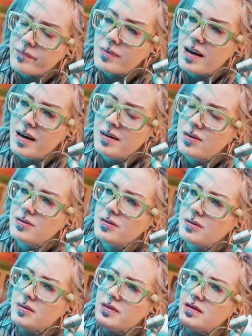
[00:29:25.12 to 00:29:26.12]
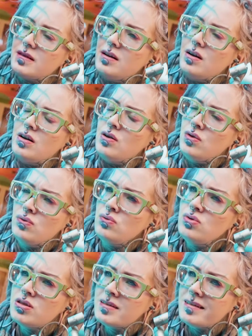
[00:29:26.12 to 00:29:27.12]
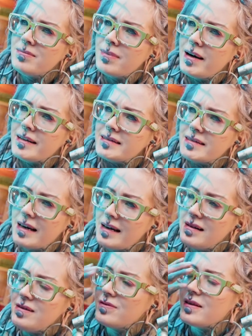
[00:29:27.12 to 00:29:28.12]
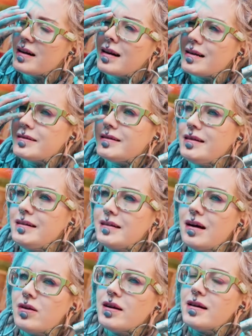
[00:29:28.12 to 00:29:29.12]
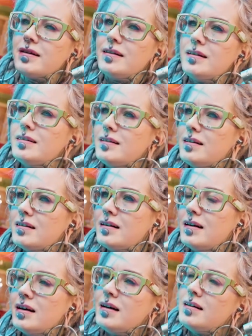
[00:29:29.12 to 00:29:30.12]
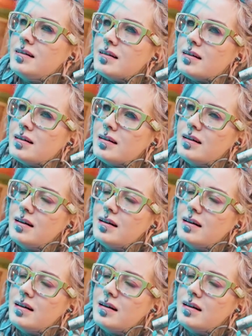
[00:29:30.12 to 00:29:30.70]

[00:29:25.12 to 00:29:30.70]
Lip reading: I don't know if it's an illusion in myself that I think now that this year the